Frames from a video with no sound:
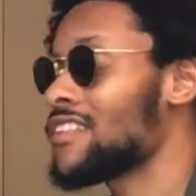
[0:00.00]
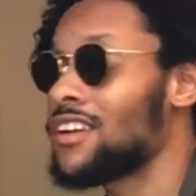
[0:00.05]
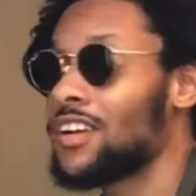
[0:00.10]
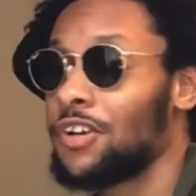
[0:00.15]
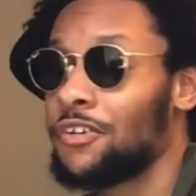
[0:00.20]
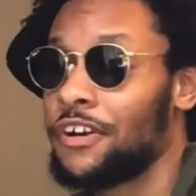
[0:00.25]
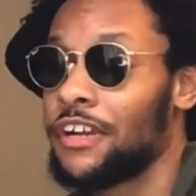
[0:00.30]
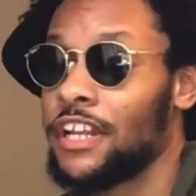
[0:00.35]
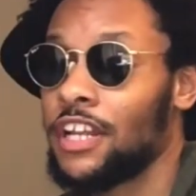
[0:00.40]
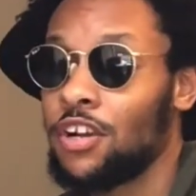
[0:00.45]

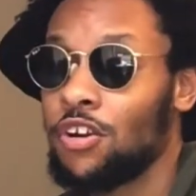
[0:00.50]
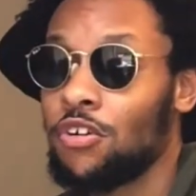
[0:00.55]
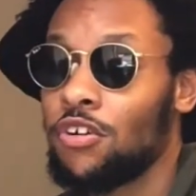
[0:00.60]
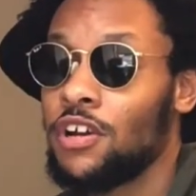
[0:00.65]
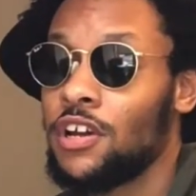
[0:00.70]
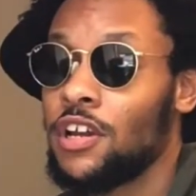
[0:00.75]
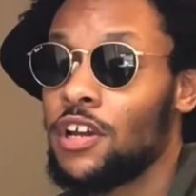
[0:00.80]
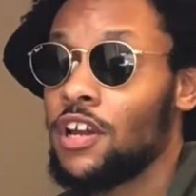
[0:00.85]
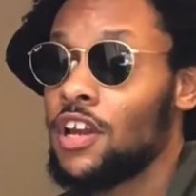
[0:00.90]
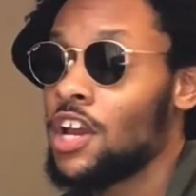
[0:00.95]
Greedy
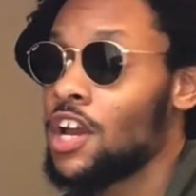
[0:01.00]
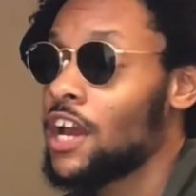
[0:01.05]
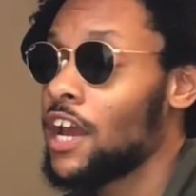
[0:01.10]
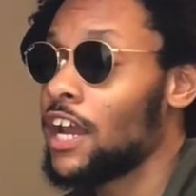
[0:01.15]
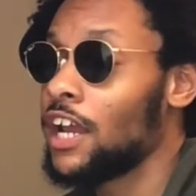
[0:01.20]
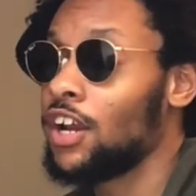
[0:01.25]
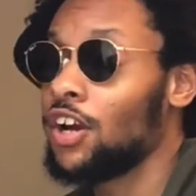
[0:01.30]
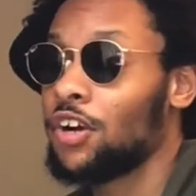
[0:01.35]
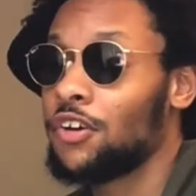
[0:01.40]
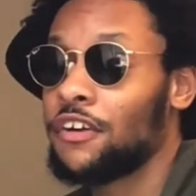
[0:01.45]
Cory. Hey,
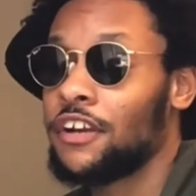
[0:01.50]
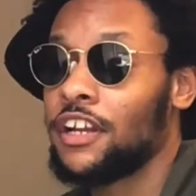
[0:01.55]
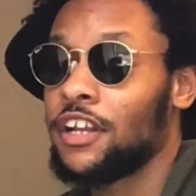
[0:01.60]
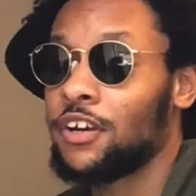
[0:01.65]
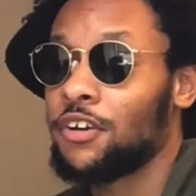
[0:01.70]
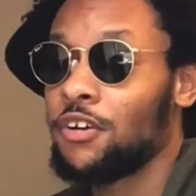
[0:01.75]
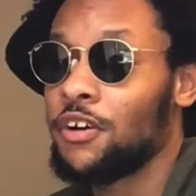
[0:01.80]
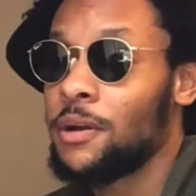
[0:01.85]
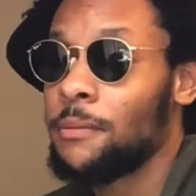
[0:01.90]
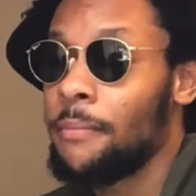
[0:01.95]
look, Greedy
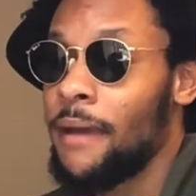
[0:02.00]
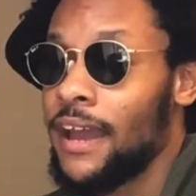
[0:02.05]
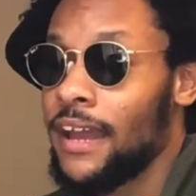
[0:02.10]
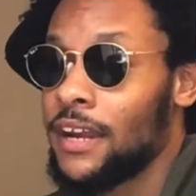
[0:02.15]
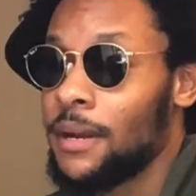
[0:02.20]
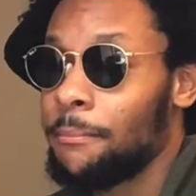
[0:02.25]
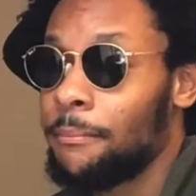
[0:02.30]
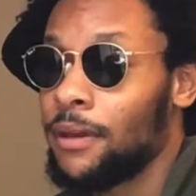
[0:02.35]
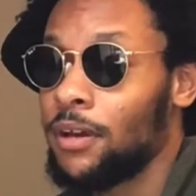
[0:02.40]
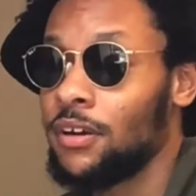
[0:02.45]
Cory back in
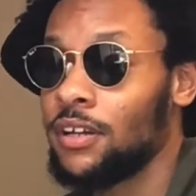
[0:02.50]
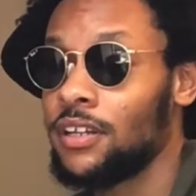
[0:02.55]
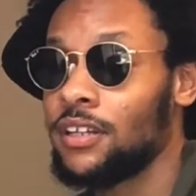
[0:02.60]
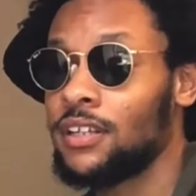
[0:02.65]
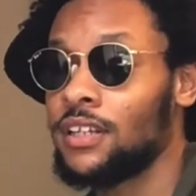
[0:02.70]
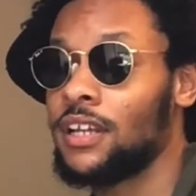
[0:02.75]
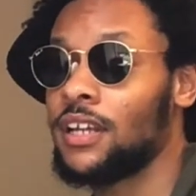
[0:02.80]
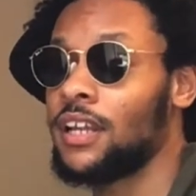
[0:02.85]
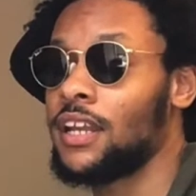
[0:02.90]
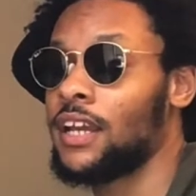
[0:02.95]
the building.
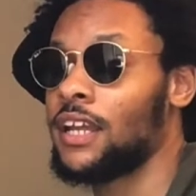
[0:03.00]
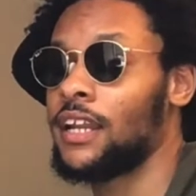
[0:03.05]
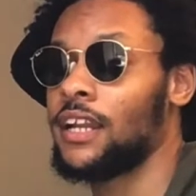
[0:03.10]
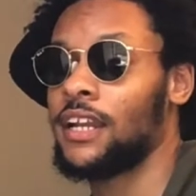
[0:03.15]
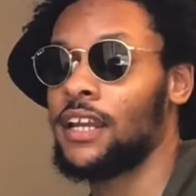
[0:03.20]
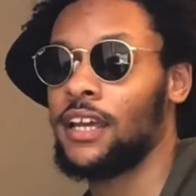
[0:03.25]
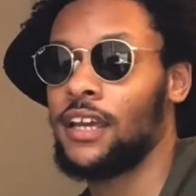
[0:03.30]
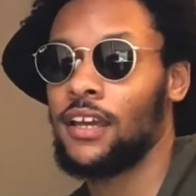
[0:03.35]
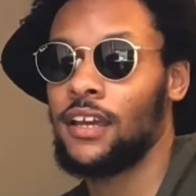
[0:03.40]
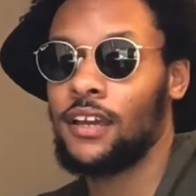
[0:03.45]
You diggity
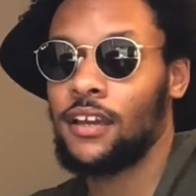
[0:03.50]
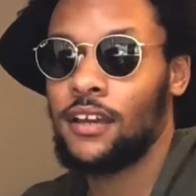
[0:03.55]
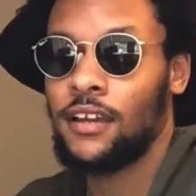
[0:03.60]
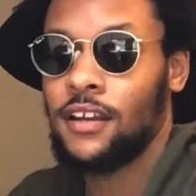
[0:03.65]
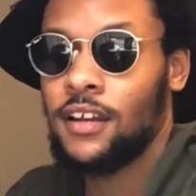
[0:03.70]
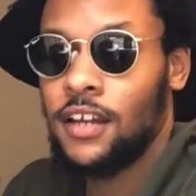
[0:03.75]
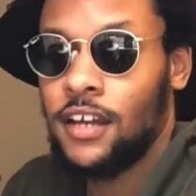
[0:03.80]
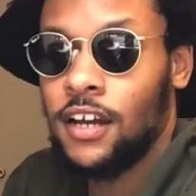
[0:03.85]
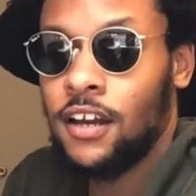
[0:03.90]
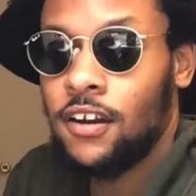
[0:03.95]
dig?
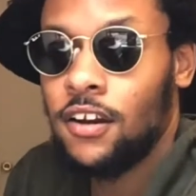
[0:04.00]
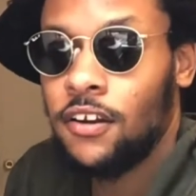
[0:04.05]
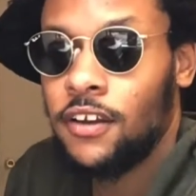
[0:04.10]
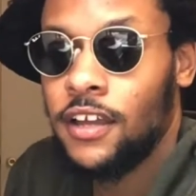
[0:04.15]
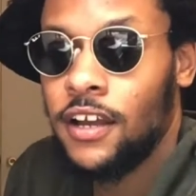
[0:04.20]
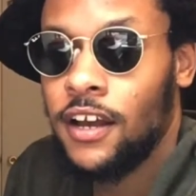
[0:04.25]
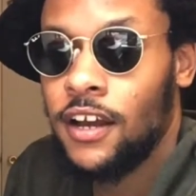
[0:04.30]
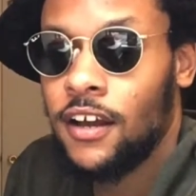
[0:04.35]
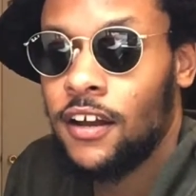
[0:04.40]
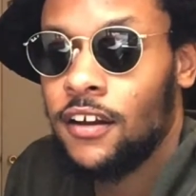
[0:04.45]
Let go though,
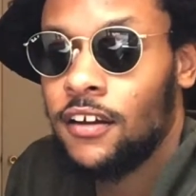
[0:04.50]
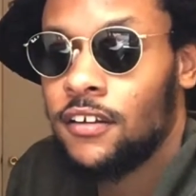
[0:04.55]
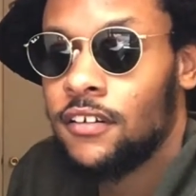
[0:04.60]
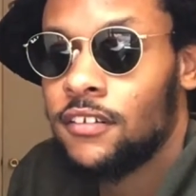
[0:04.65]
y'all.